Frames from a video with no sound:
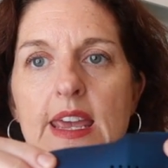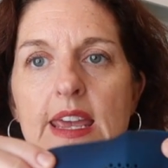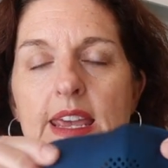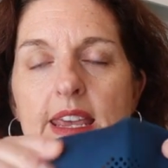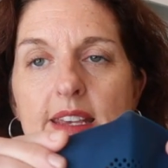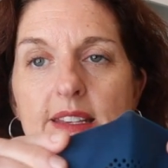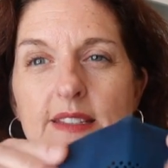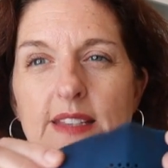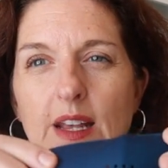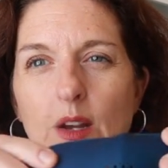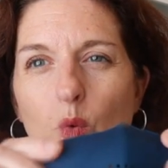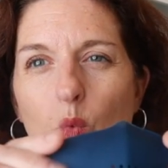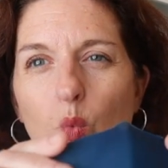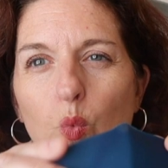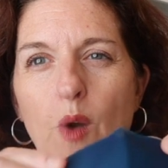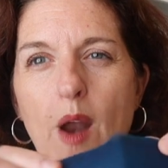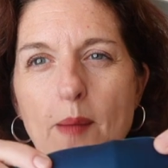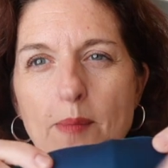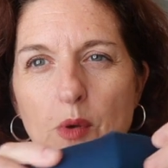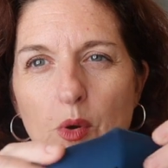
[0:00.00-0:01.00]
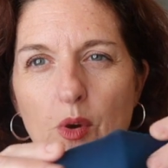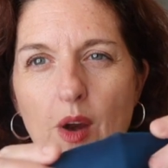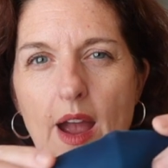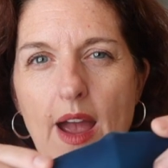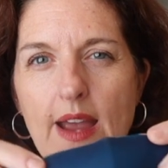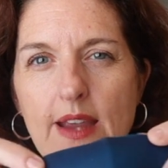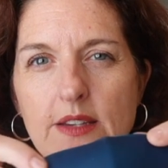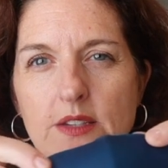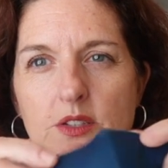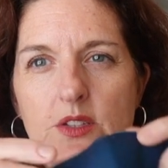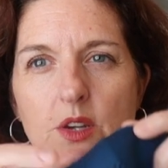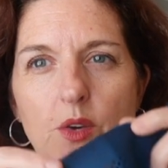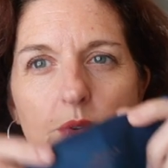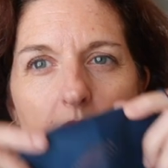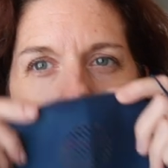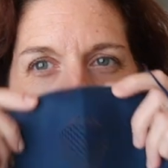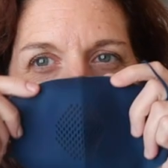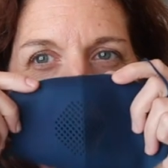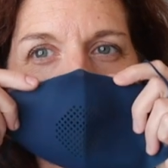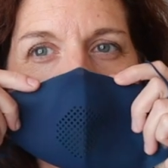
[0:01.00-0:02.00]
is like rubberized,
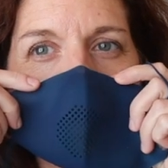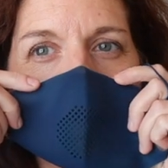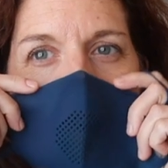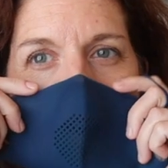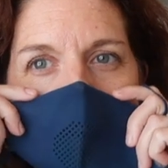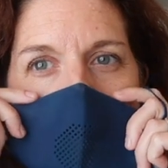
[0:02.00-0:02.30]
okay?